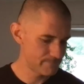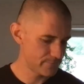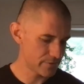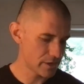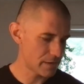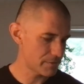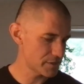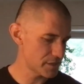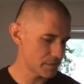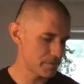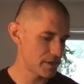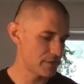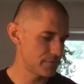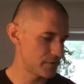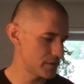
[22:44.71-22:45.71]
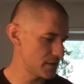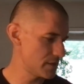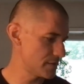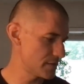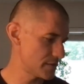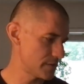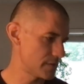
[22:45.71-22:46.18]
for how much I paid for
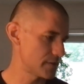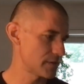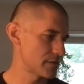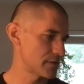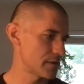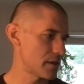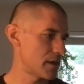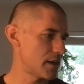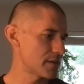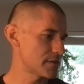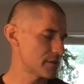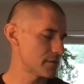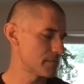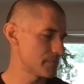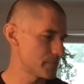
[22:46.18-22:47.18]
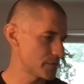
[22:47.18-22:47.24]
these things are awesome.